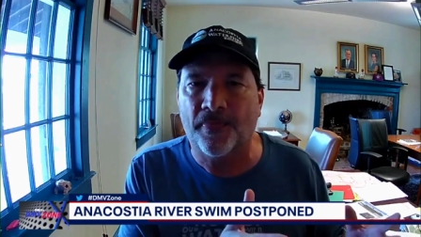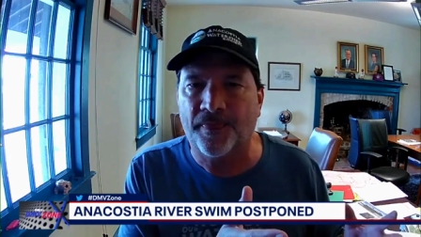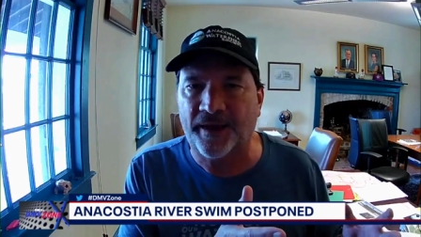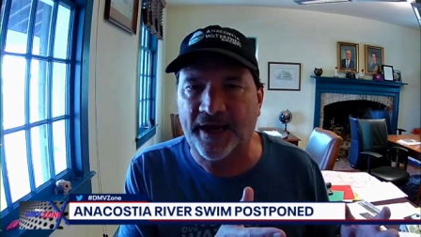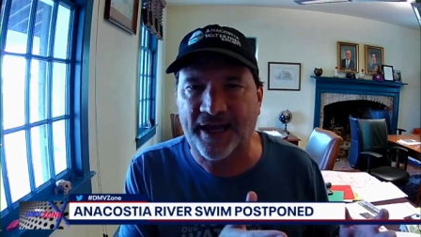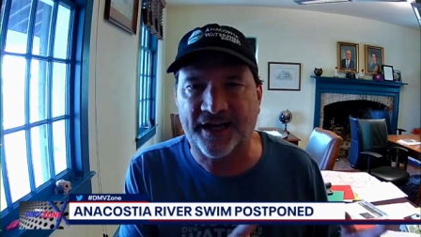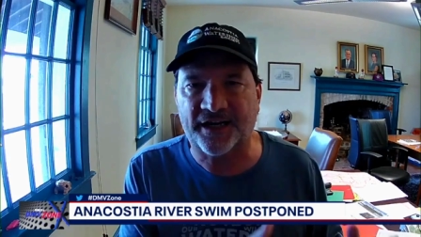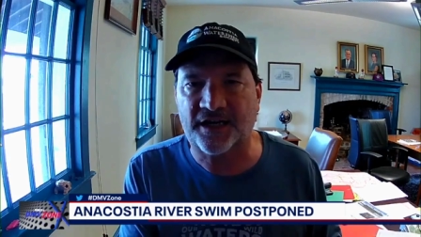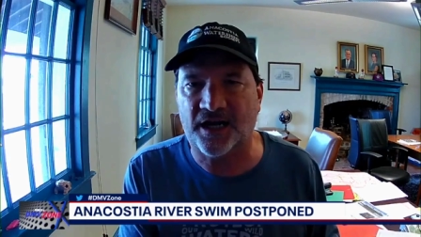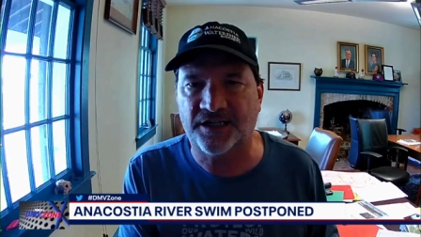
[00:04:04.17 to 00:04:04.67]

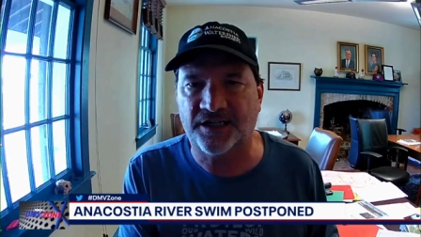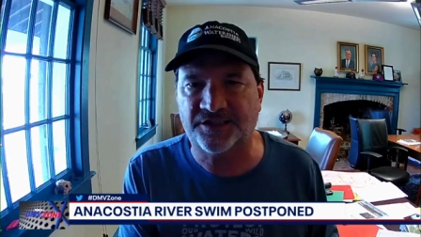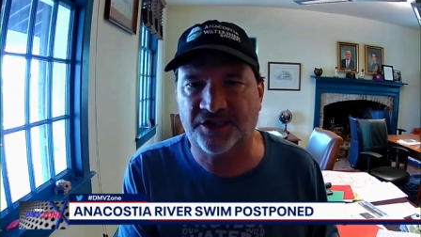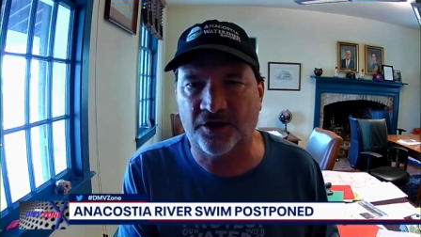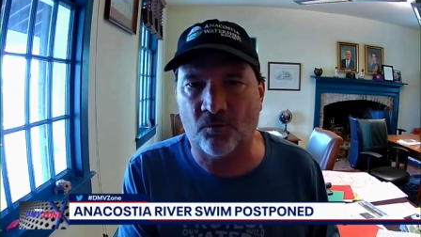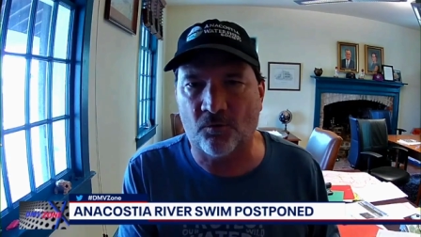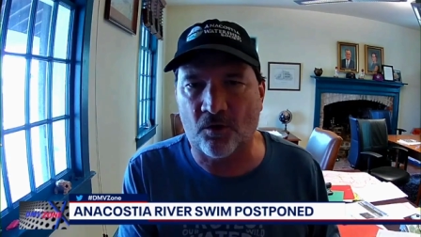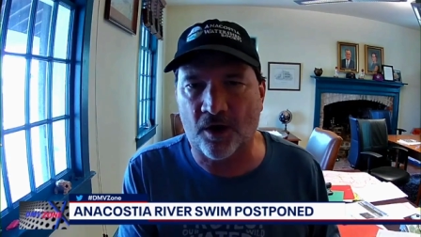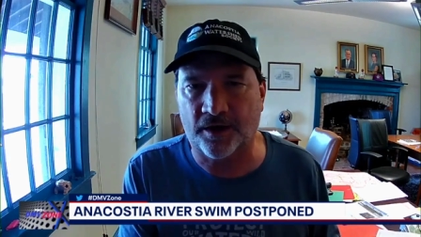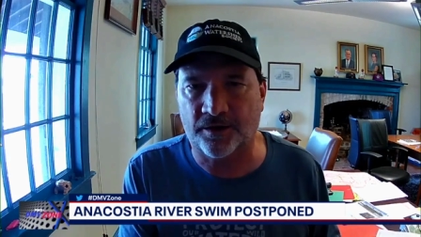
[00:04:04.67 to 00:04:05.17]
the
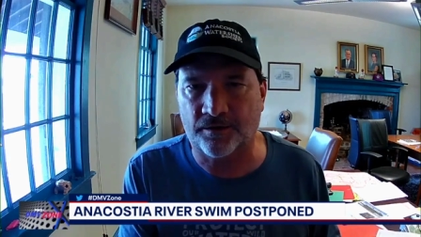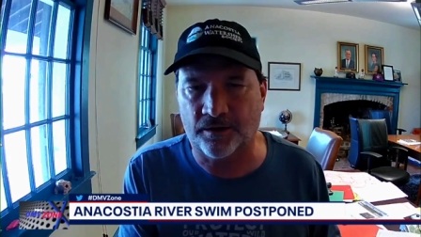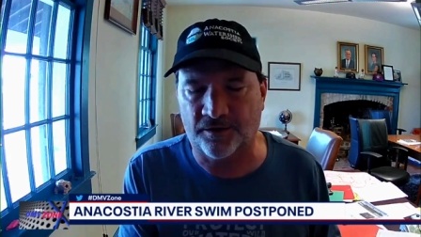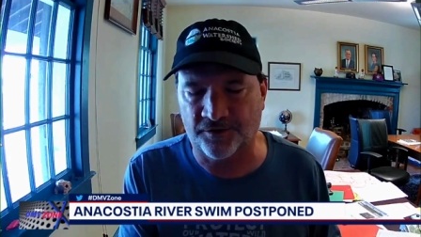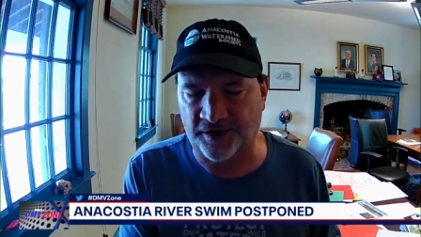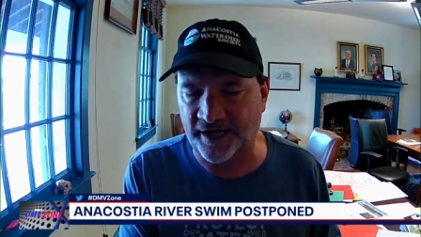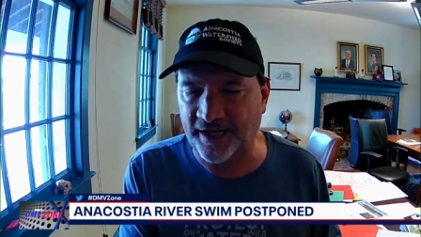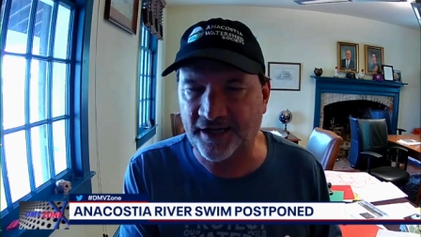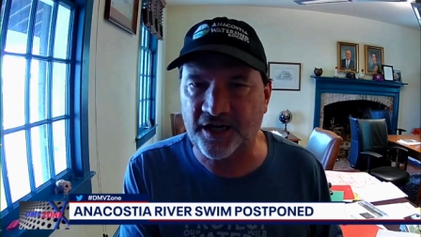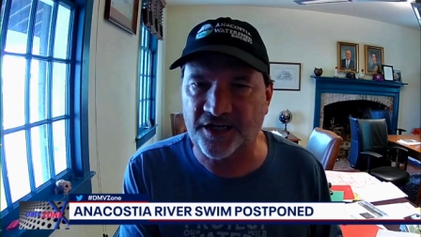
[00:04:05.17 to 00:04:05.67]
Anacostia
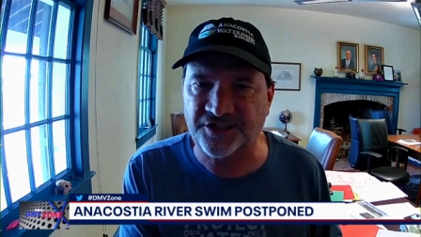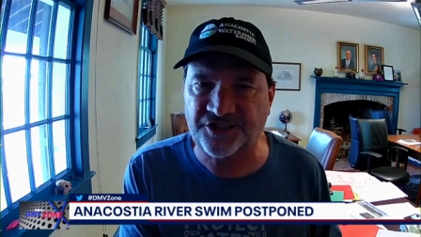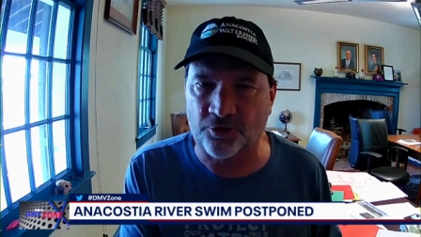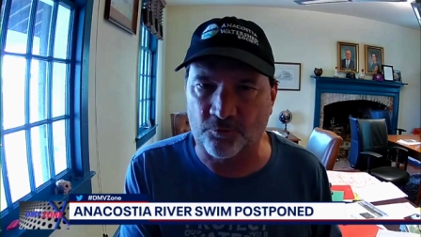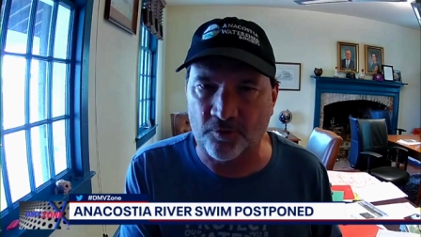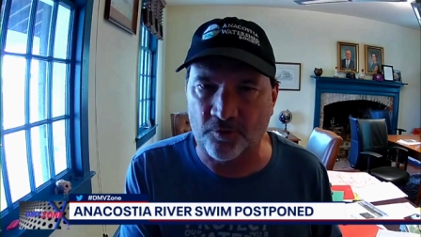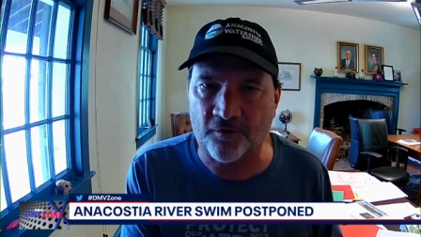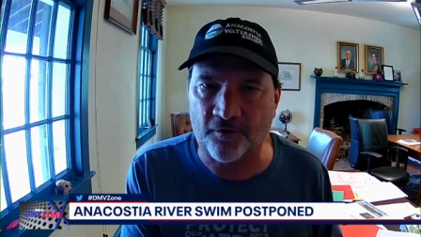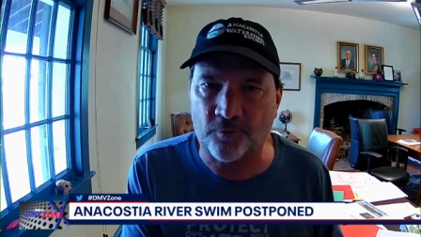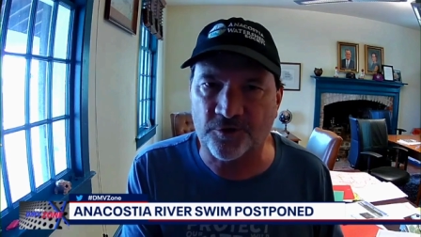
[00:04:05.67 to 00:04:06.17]

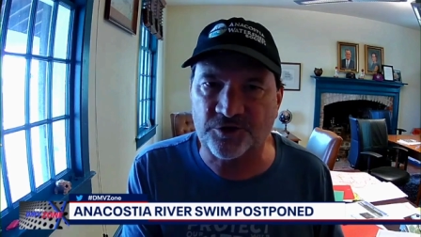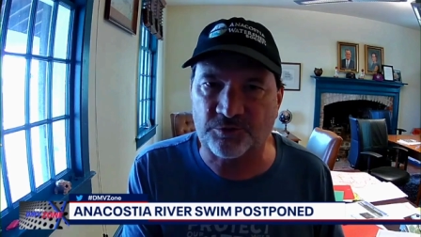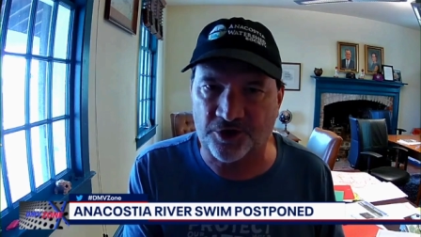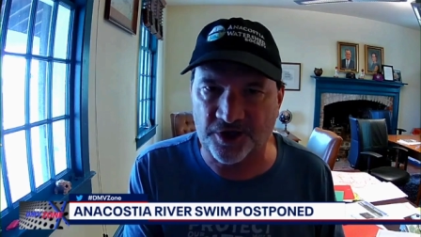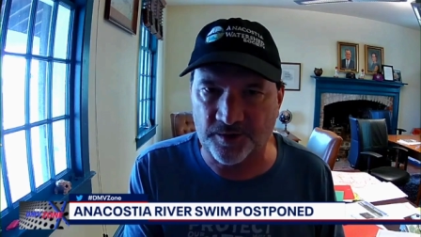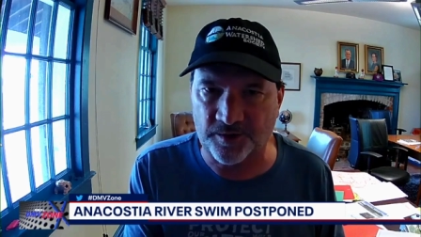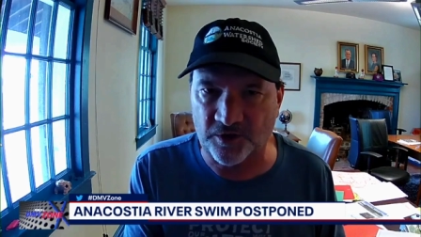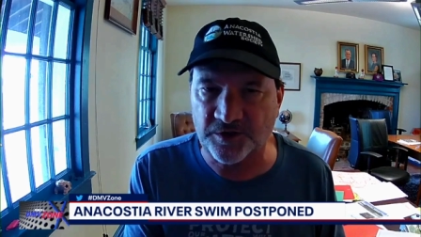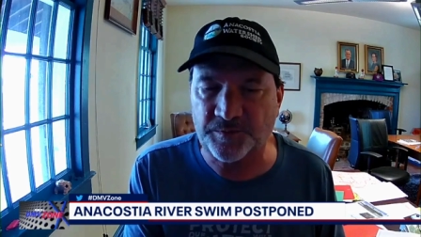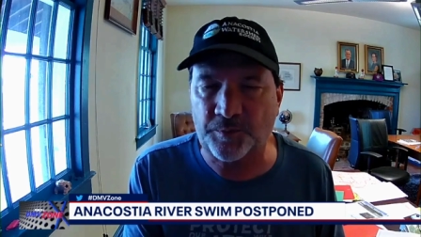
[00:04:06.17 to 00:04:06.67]
River was one
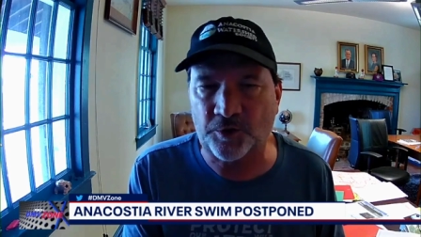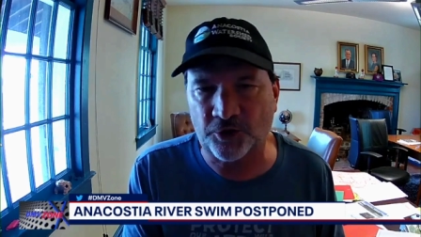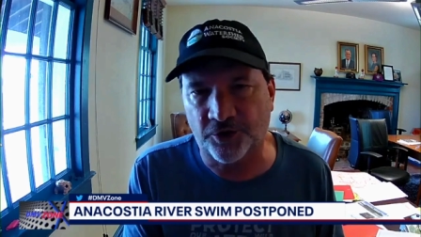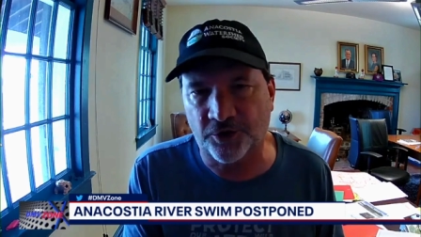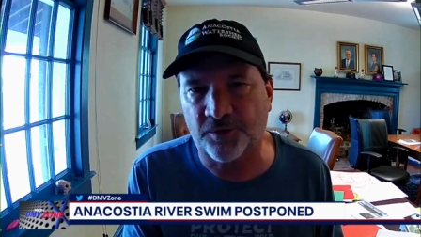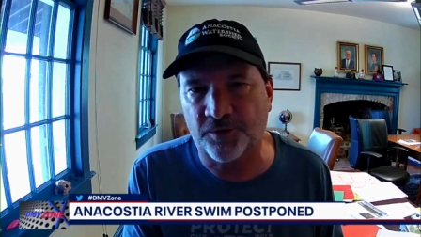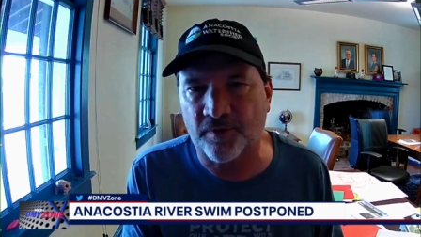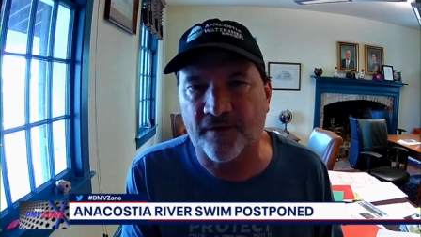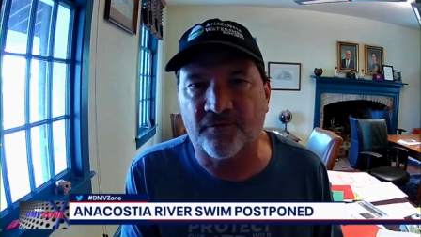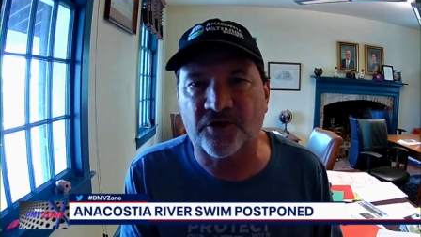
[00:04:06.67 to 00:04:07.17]
of the most
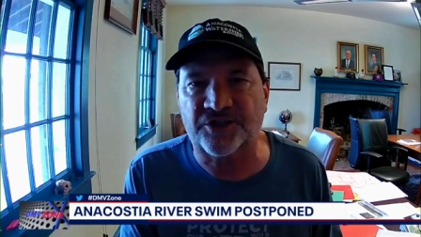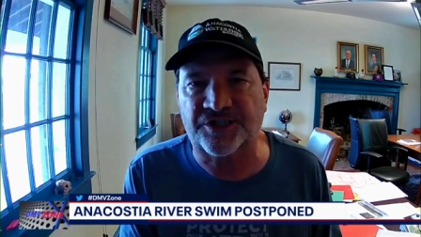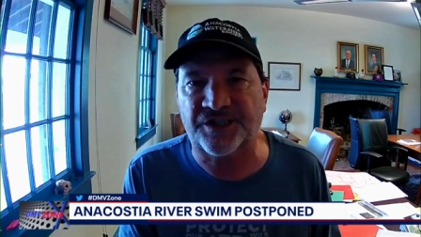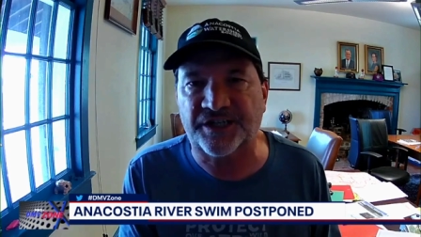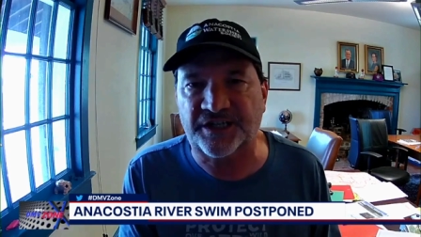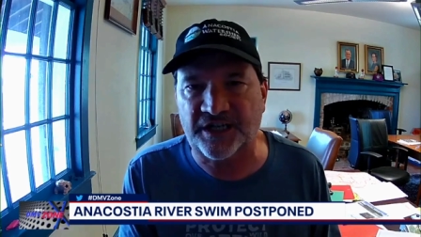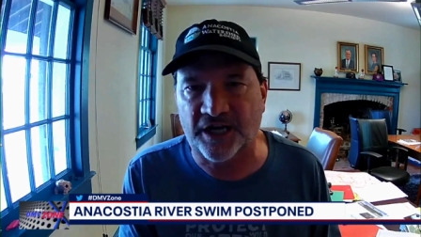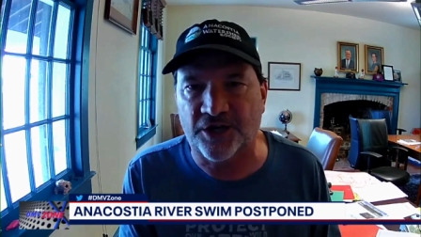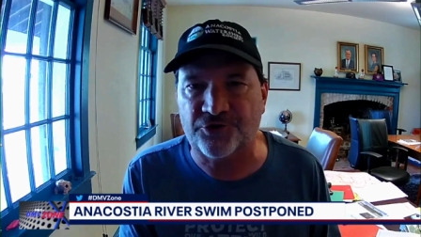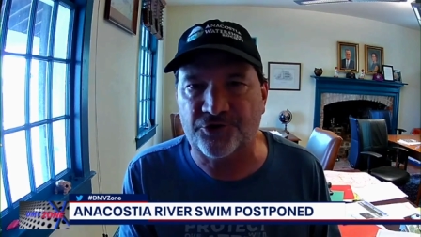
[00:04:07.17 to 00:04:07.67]
polluted rivers in
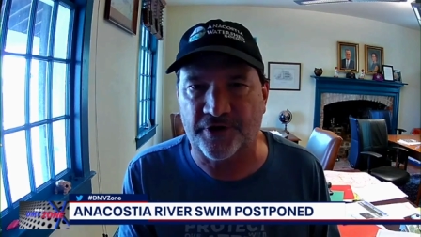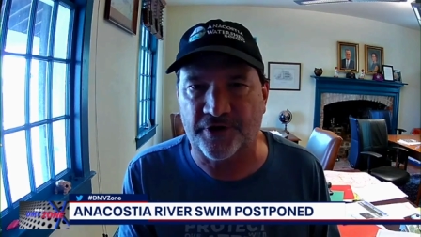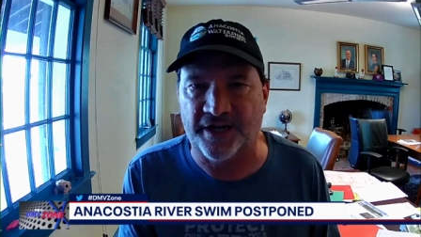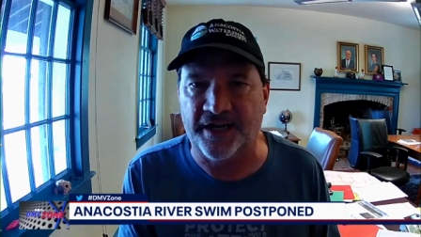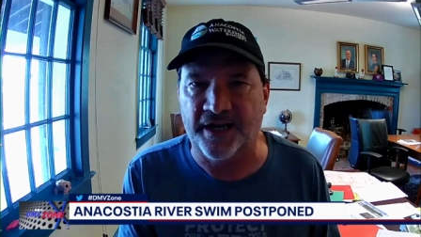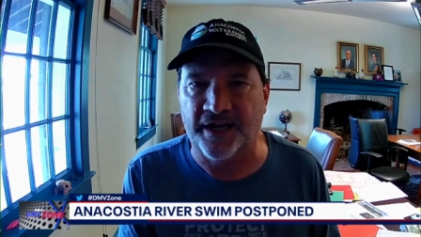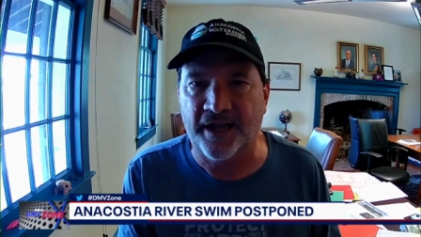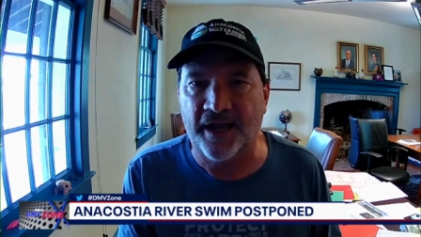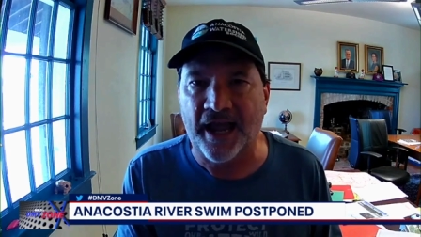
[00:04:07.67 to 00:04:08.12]
the country.